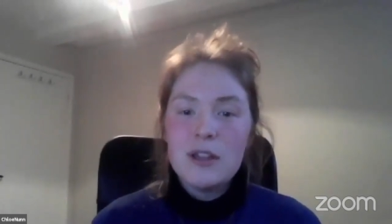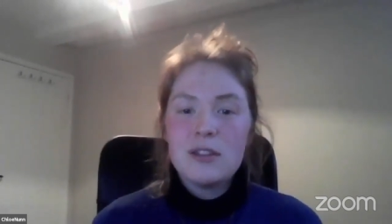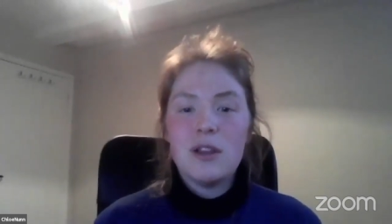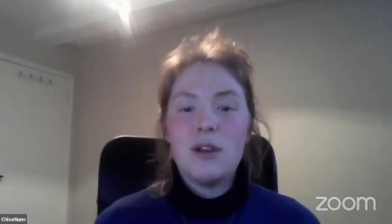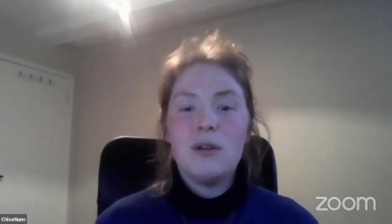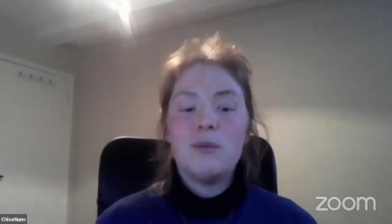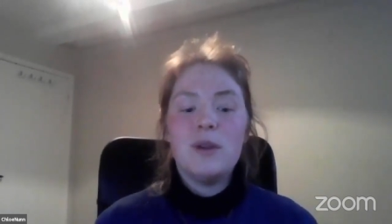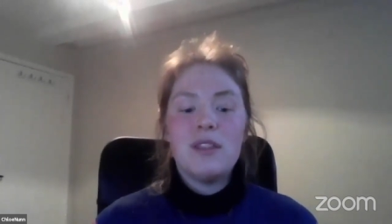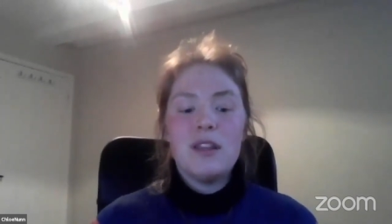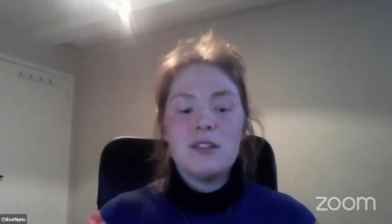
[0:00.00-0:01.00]
So
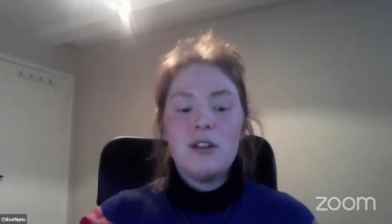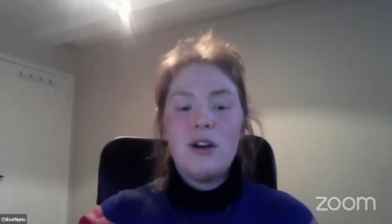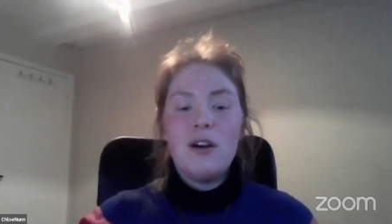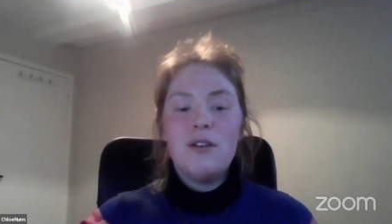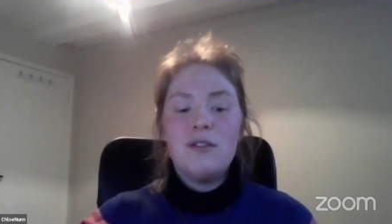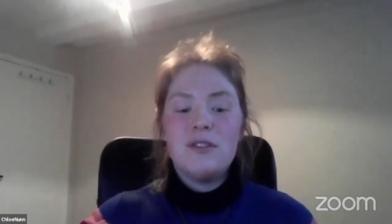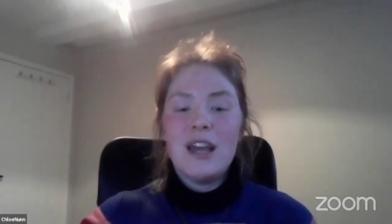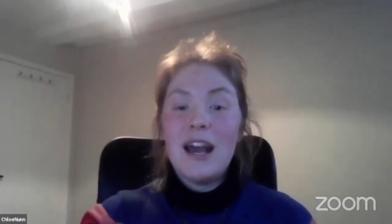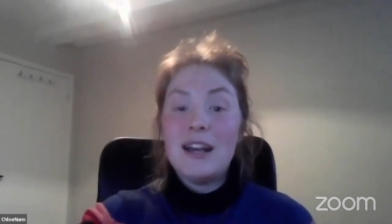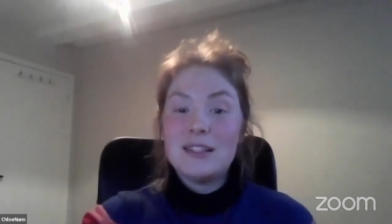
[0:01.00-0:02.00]
there's a lot of
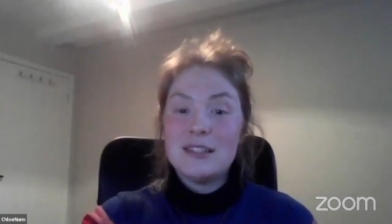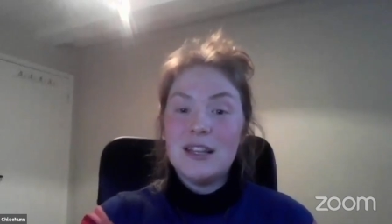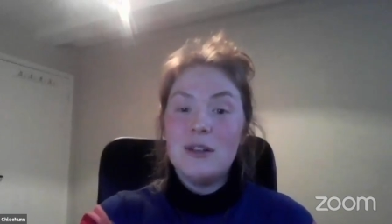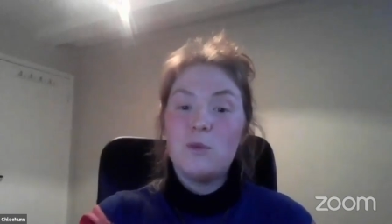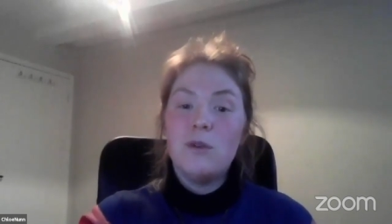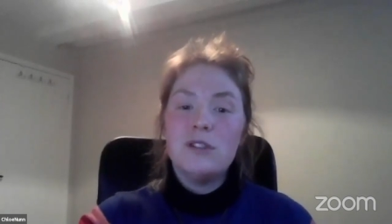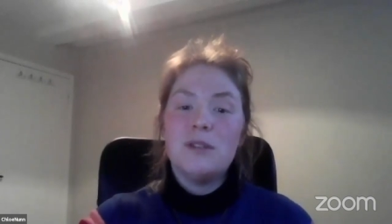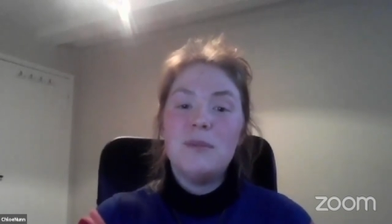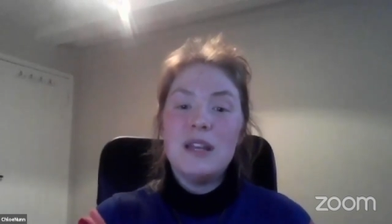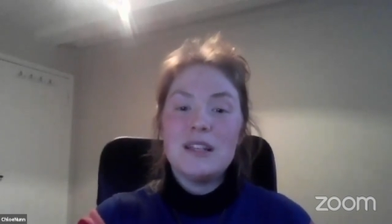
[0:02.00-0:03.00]
gas and
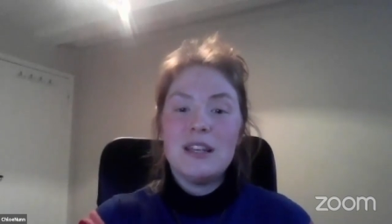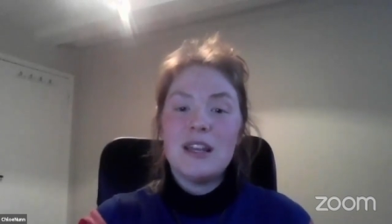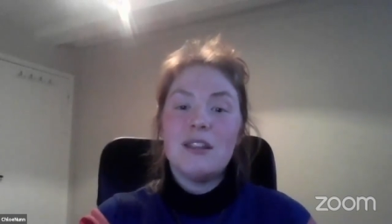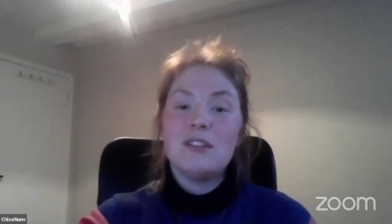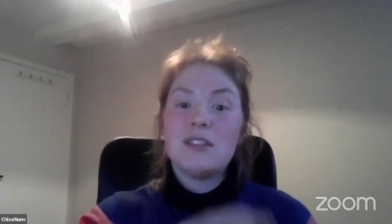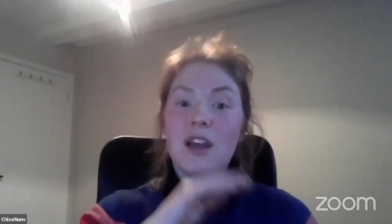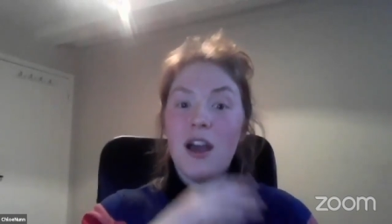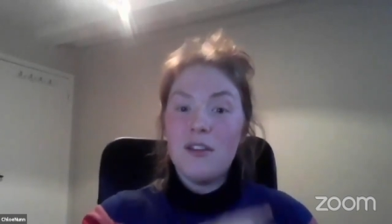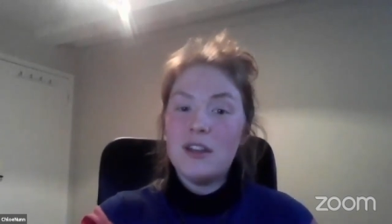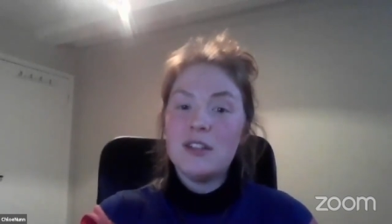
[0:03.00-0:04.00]
water mixing at the
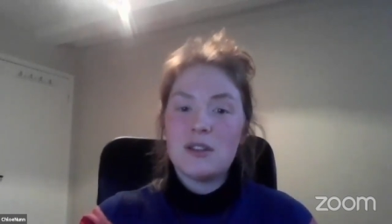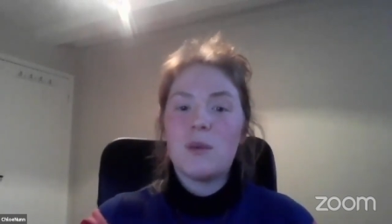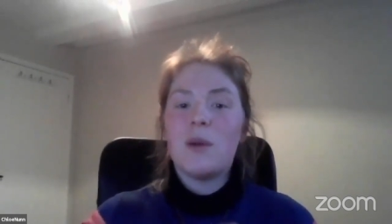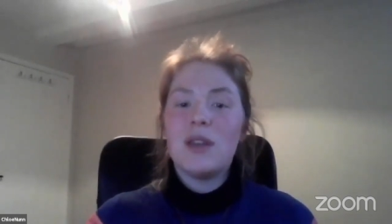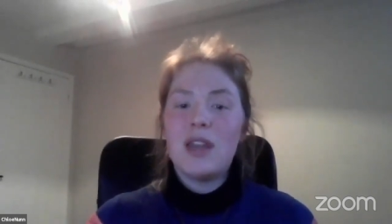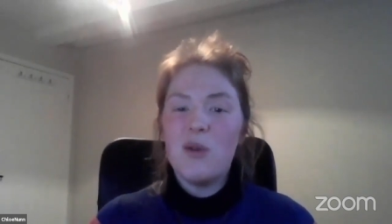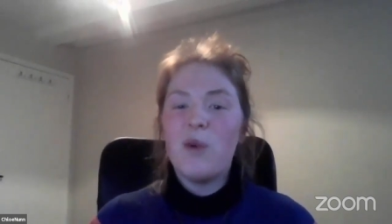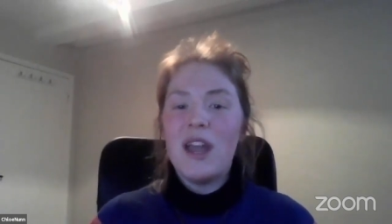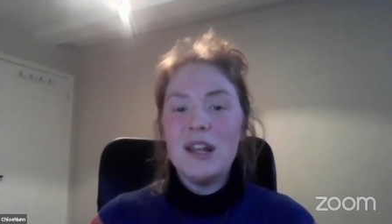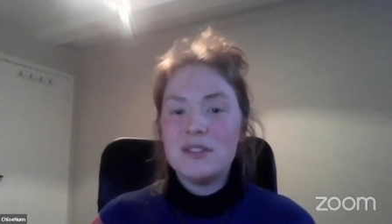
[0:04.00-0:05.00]
surface to where we get
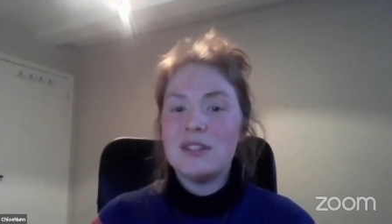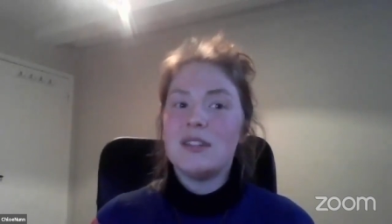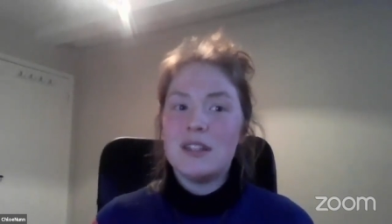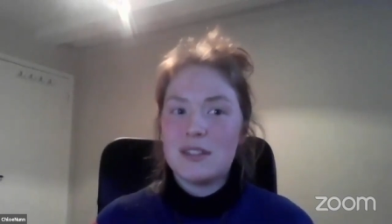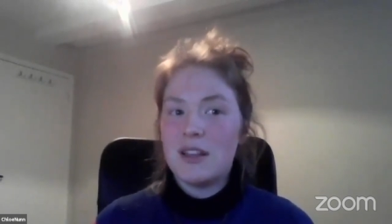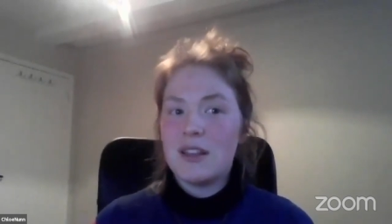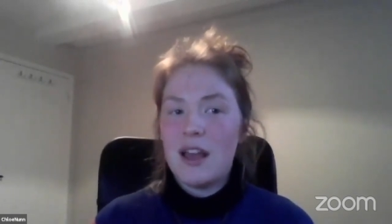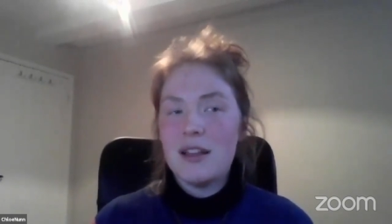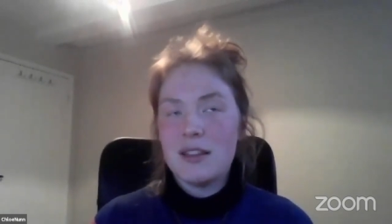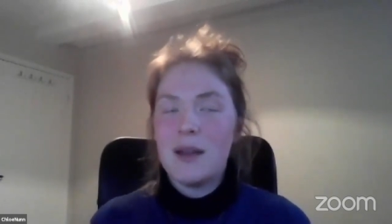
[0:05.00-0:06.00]
waves and things like
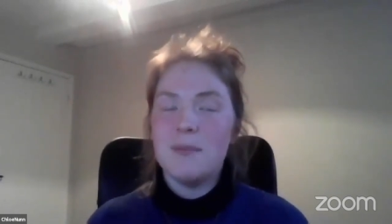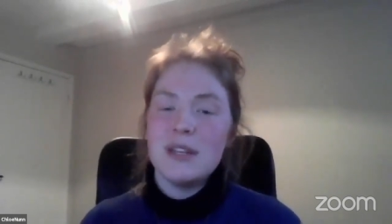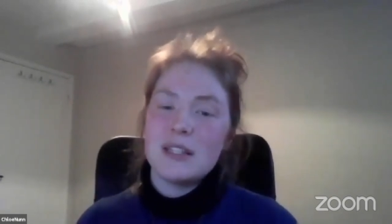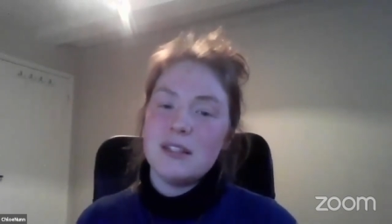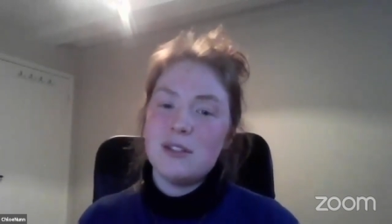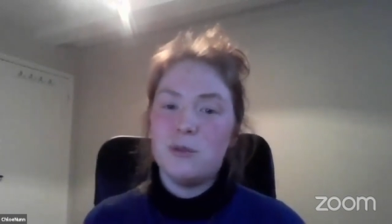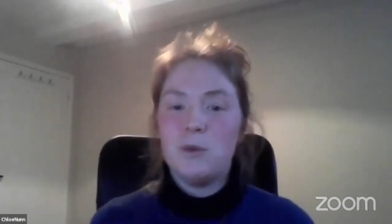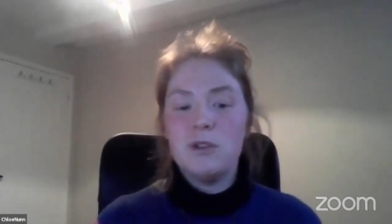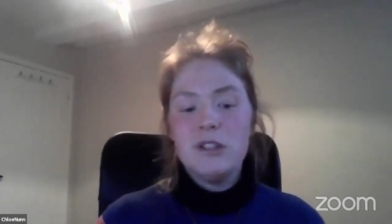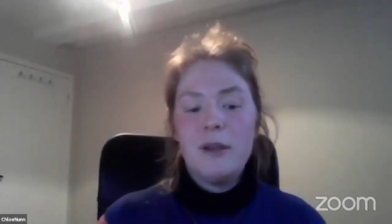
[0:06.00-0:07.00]
that. That mixes the
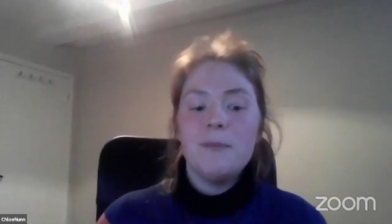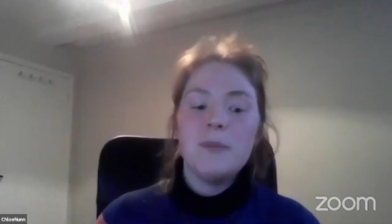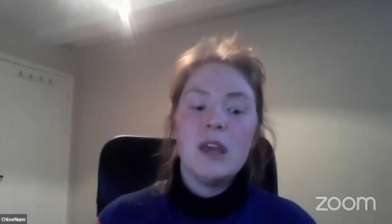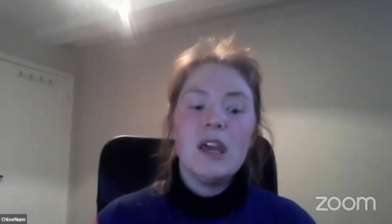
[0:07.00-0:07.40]
water.